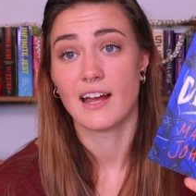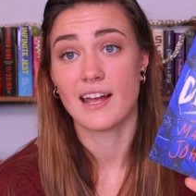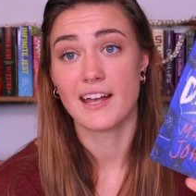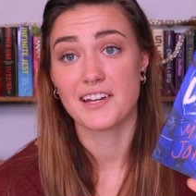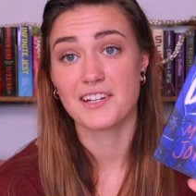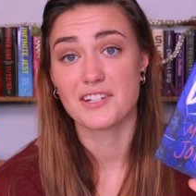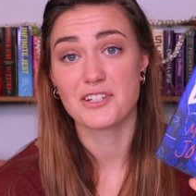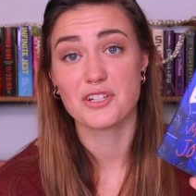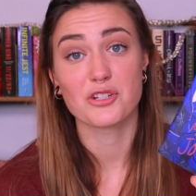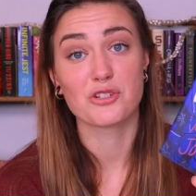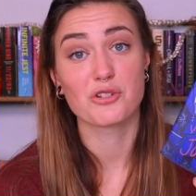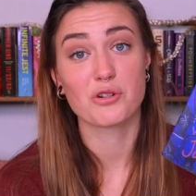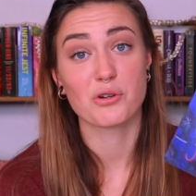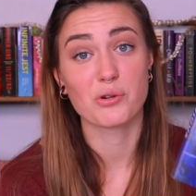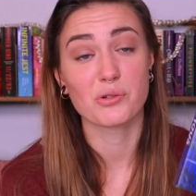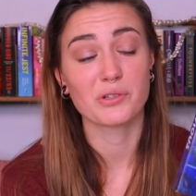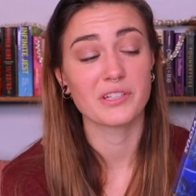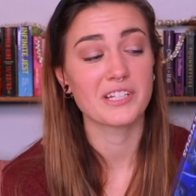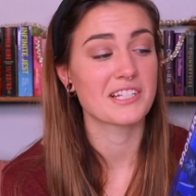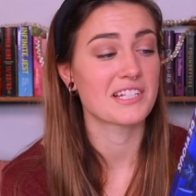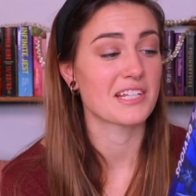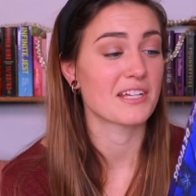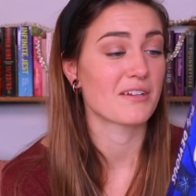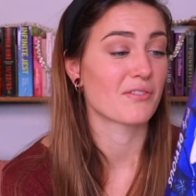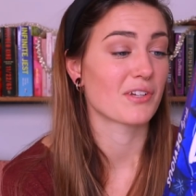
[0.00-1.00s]
And
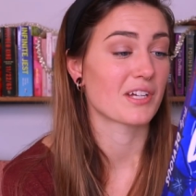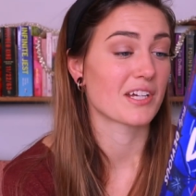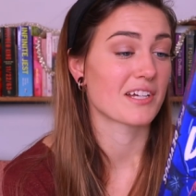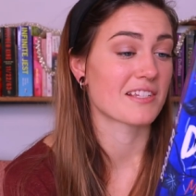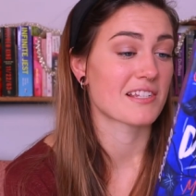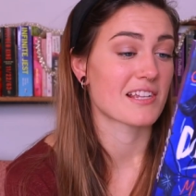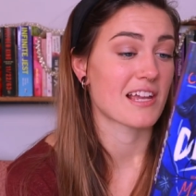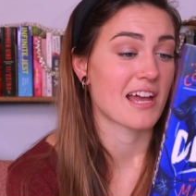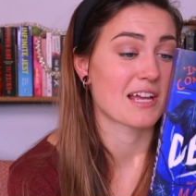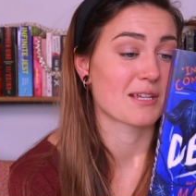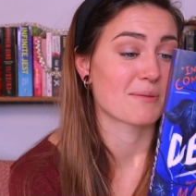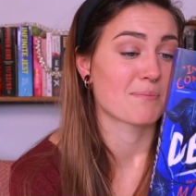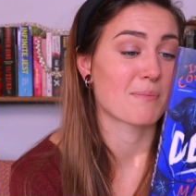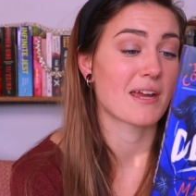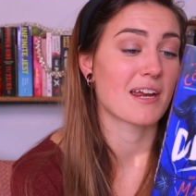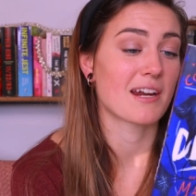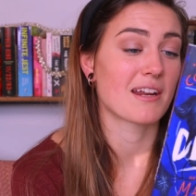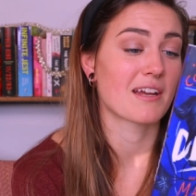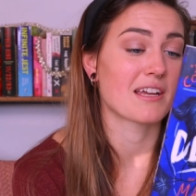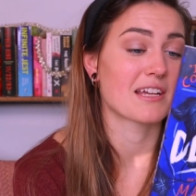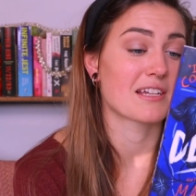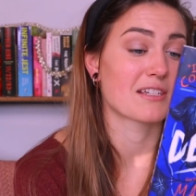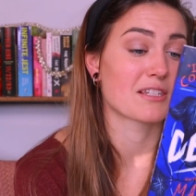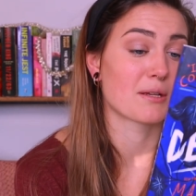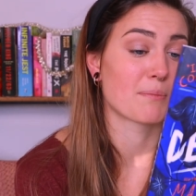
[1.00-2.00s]
Truly Devious has made
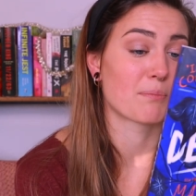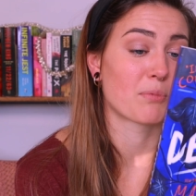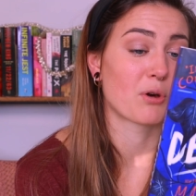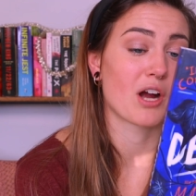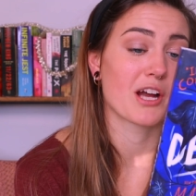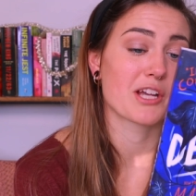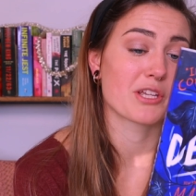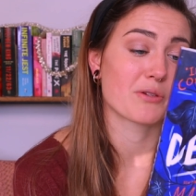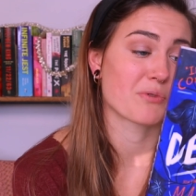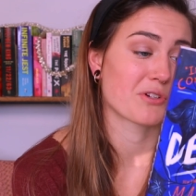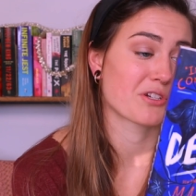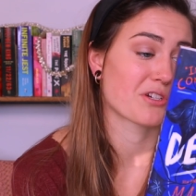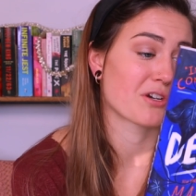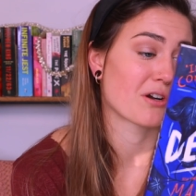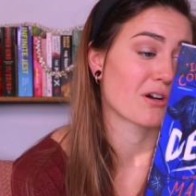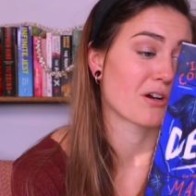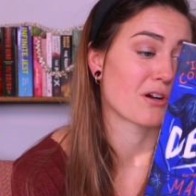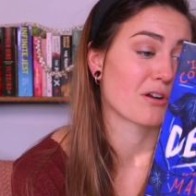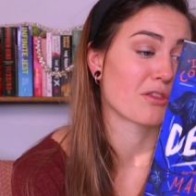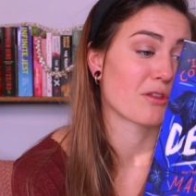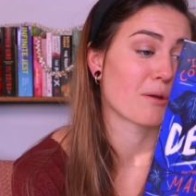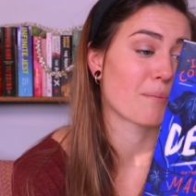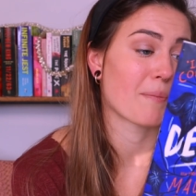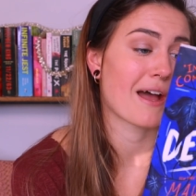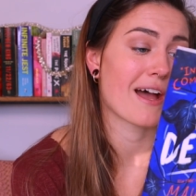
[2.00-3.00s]
a surprise
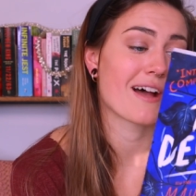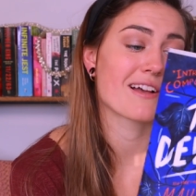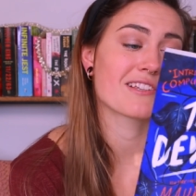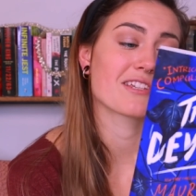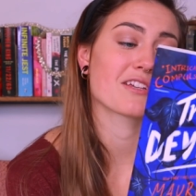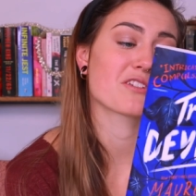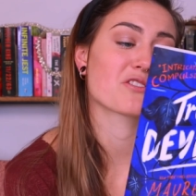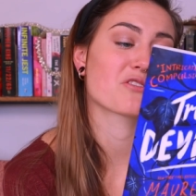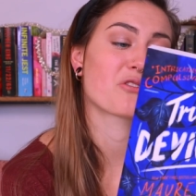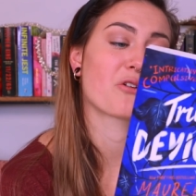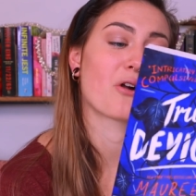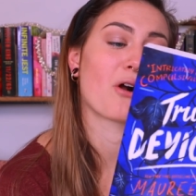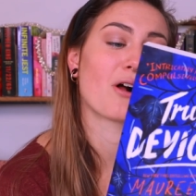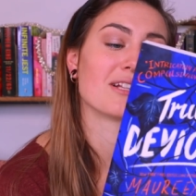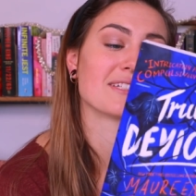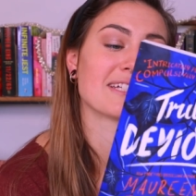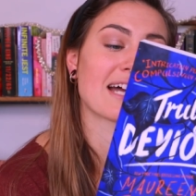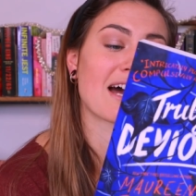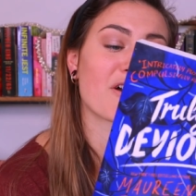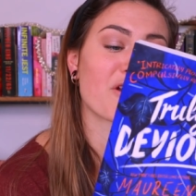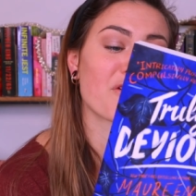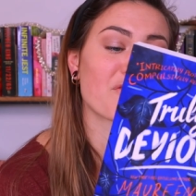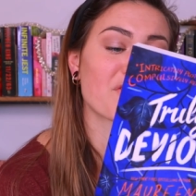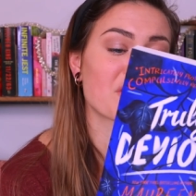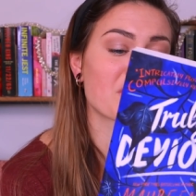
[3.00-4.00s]
return. The past has crawled
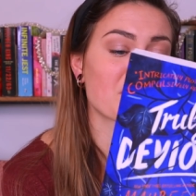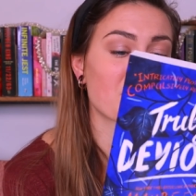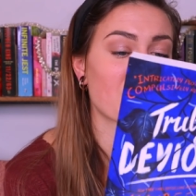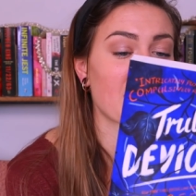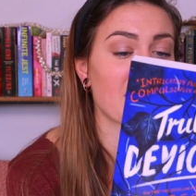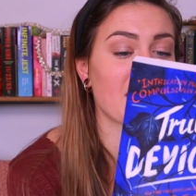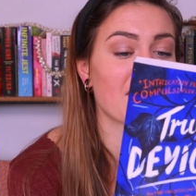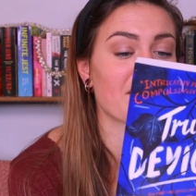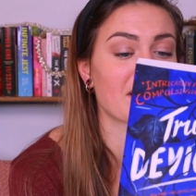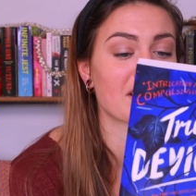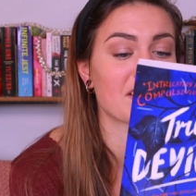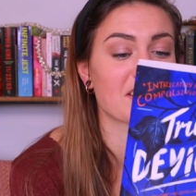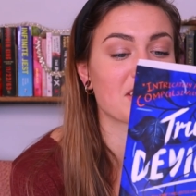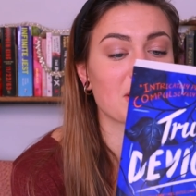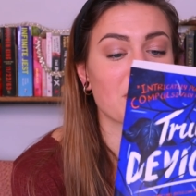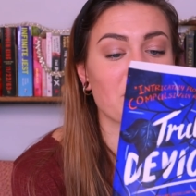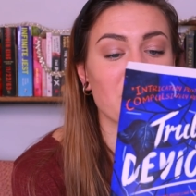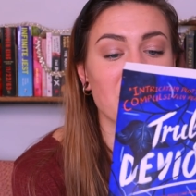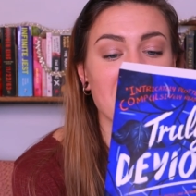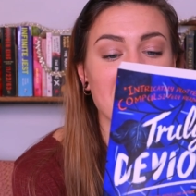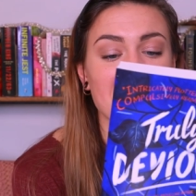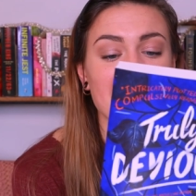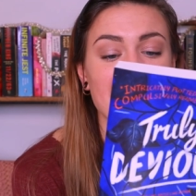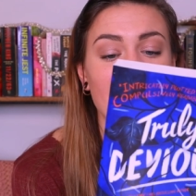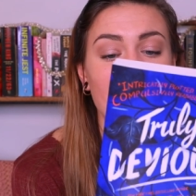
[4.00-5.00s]
out of its grave, and
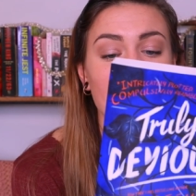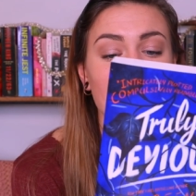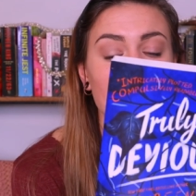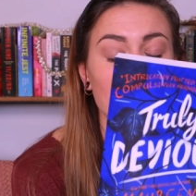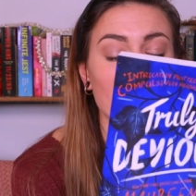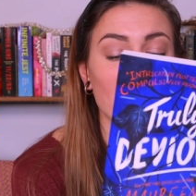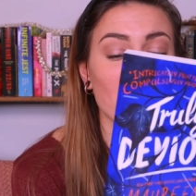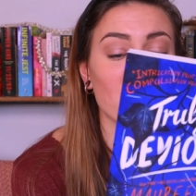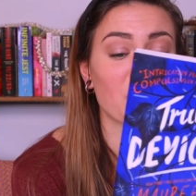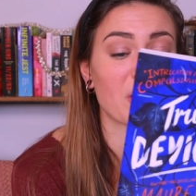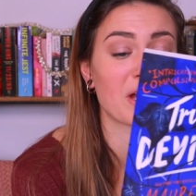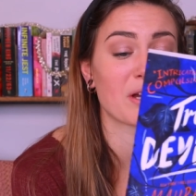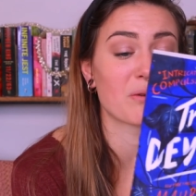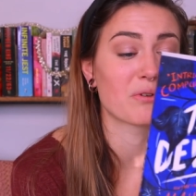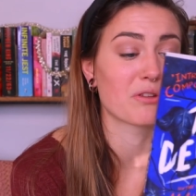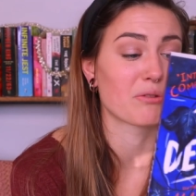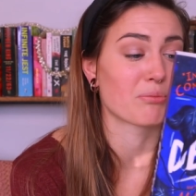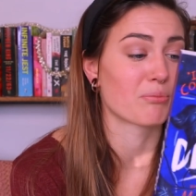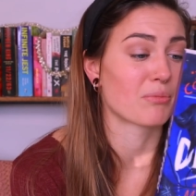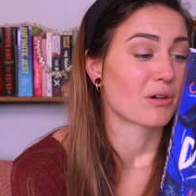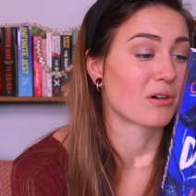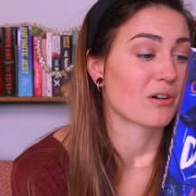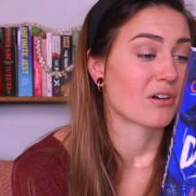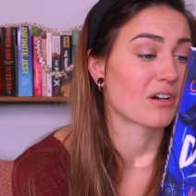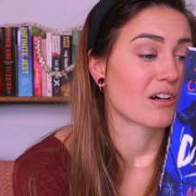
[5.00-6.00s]
someone has gotten away with
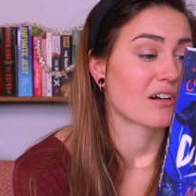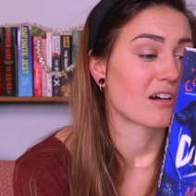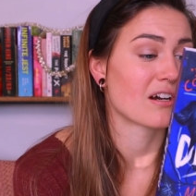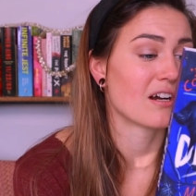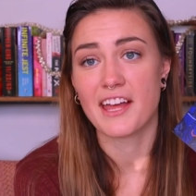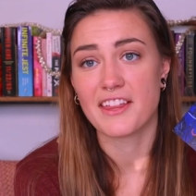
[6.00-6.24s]
murder.